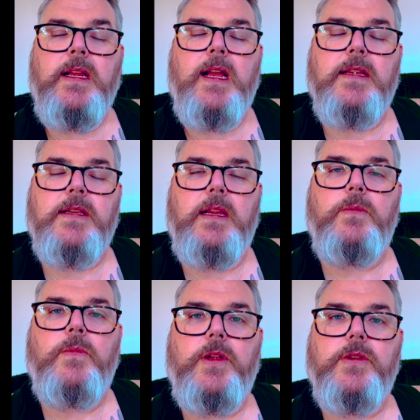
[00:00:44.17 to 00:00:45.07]
and seeing
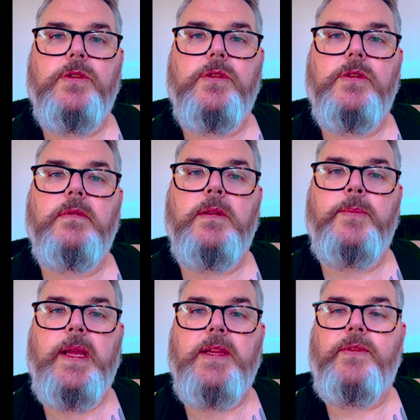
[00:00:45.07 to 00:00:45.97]
what's the
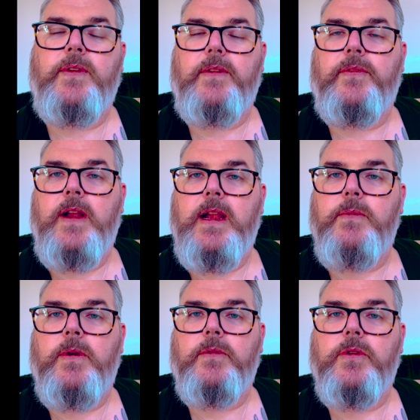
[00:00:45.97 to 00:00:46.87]
best fit for
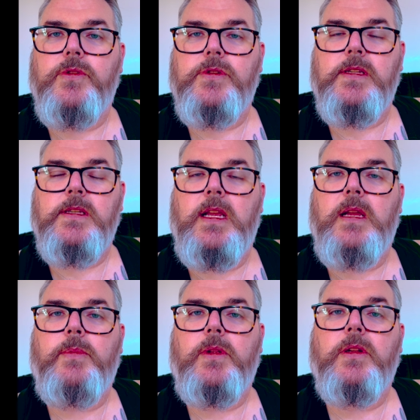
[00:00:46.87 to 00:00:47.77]
anyone who's
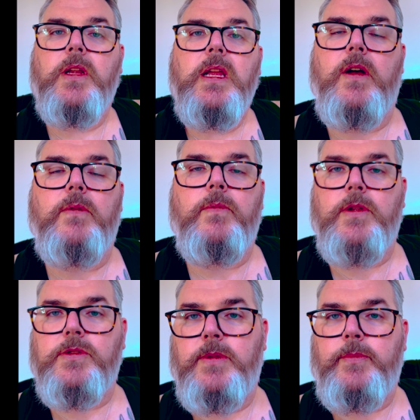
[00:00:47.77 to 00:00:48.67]
disabled or
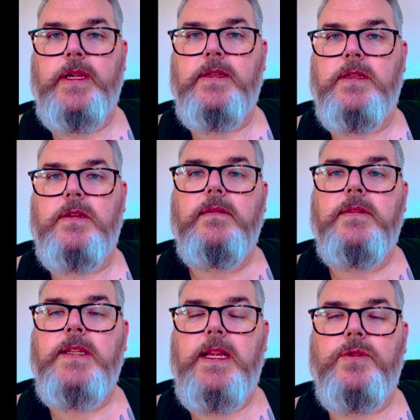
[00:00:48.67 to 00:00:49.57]
what's the best
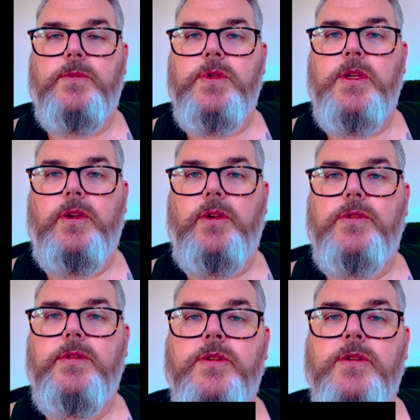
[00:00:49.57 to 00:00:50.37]
setup to use.